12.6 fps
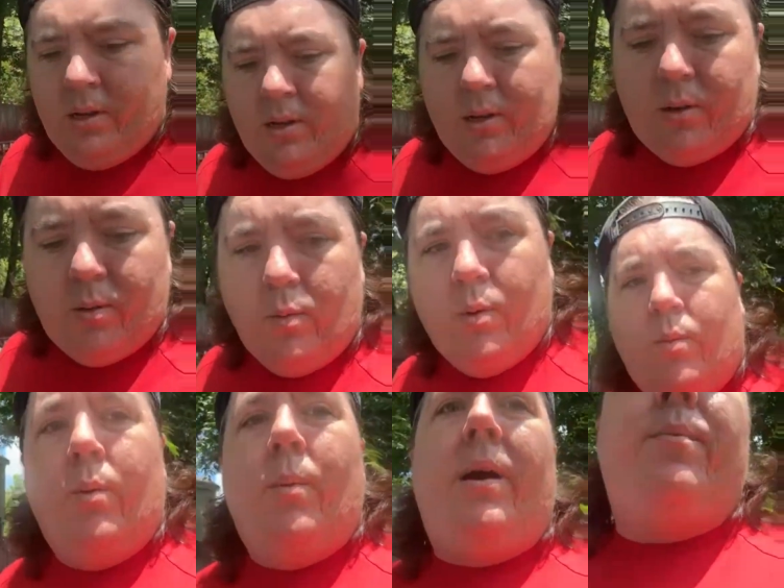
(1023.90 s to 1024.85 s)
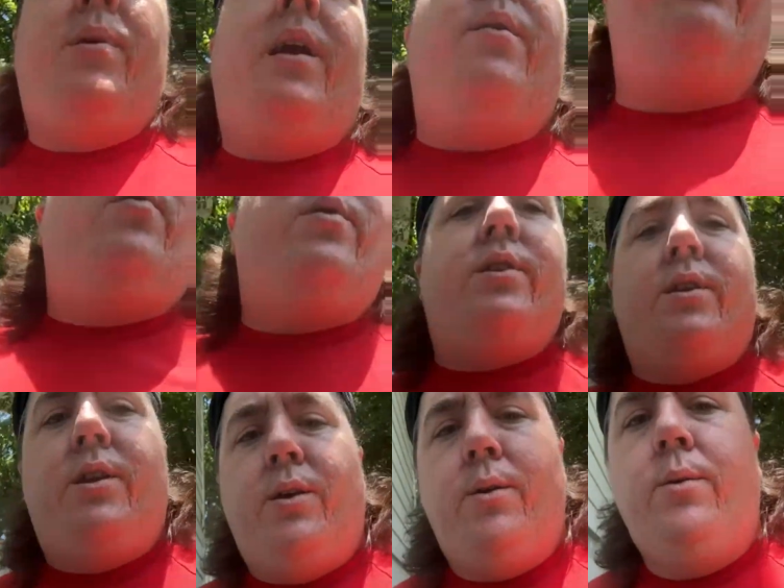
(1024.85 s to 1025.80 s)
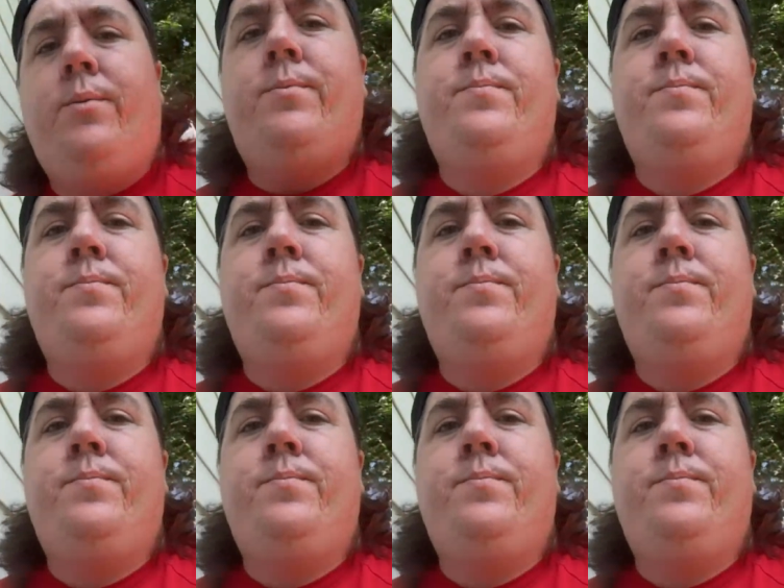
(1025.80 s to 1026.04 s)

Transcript: you know, what we might be able to do.